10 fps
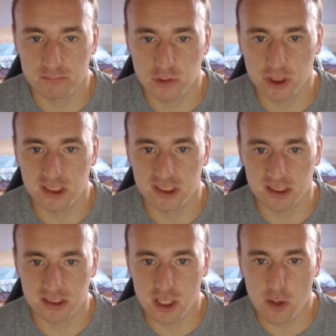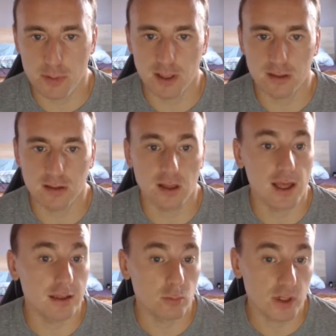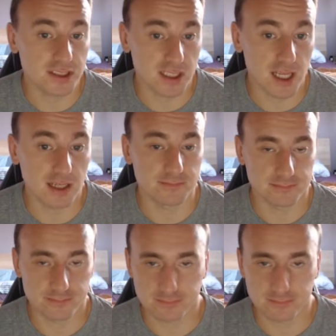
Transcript: g6 stopping it, and once again